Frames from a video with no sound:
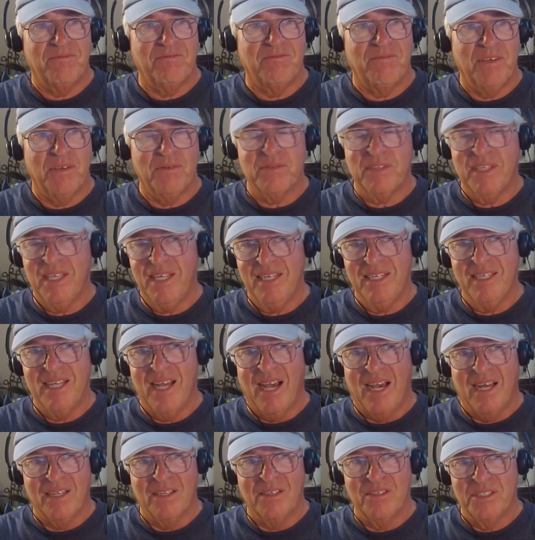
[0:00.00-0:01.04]

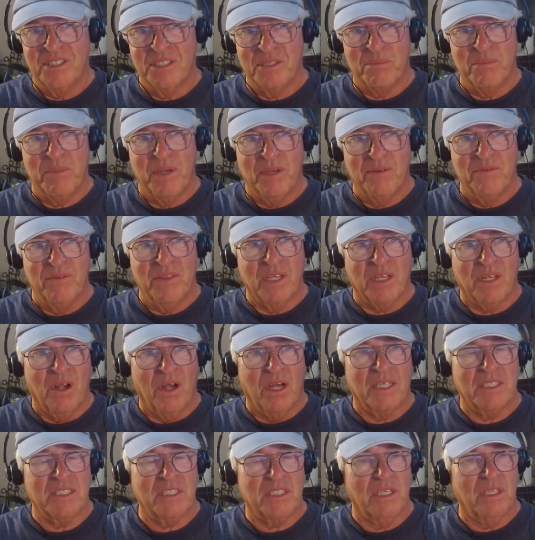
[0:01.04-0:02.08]
$15 above the
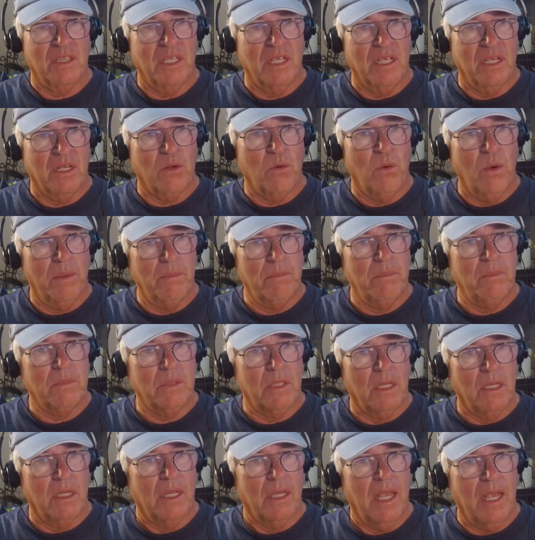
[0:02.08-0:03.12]
cost of the equipment,
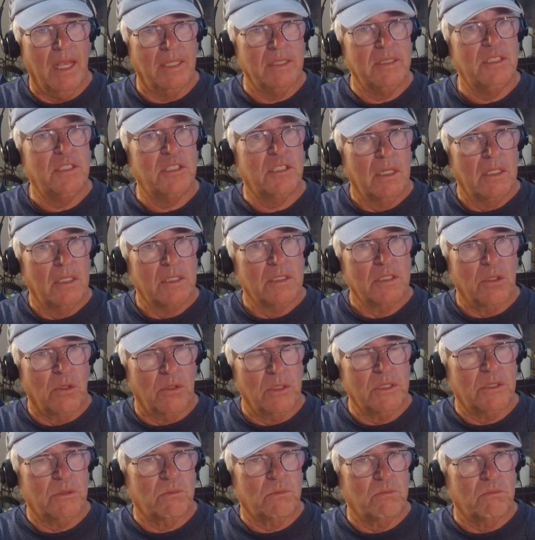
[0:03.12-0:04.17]
the heads. So
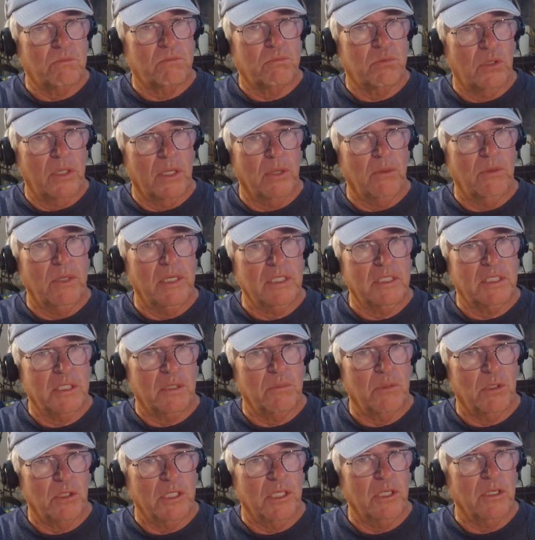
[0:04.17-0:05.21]
it's pretty
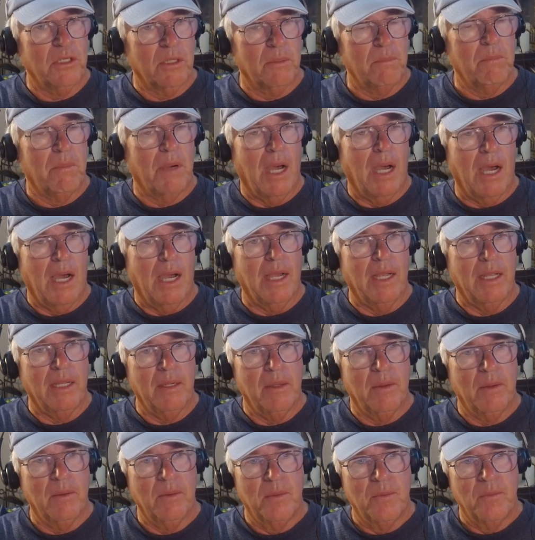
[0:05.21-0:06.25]
reasonable. You can
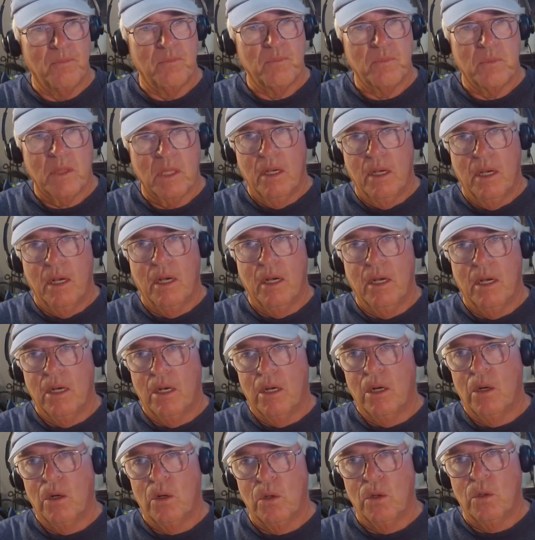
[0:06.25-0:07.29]
buy
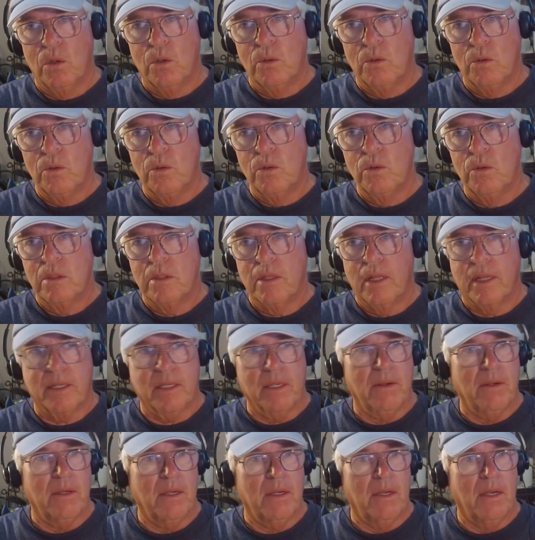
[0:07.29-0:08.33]
like
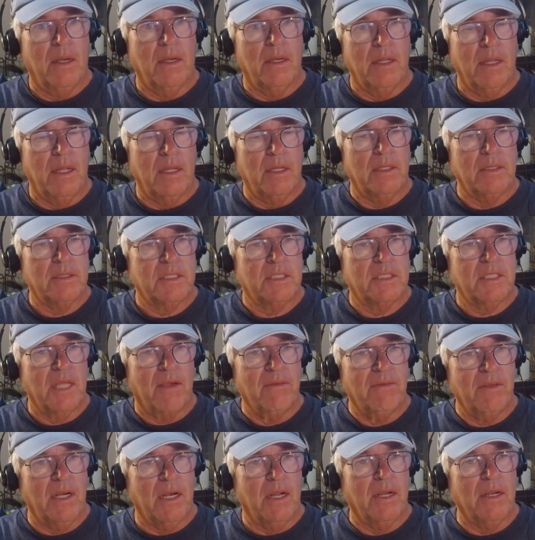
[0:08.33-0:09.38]
a
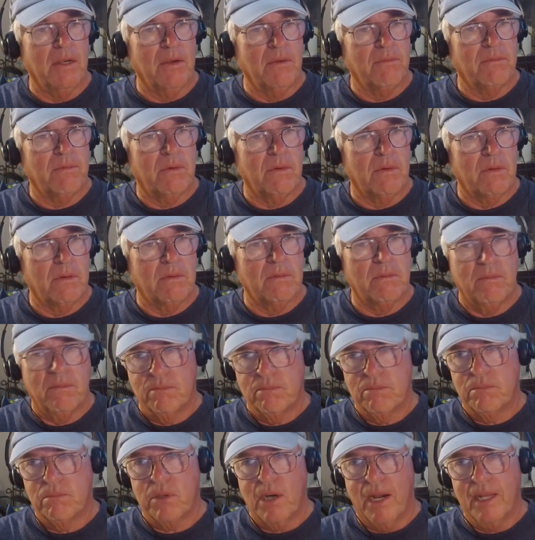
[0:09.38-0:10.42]
7-iron for
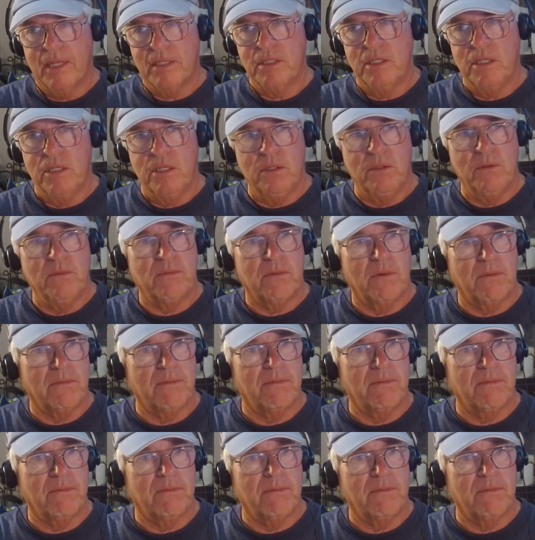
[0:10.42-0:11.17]
brand new for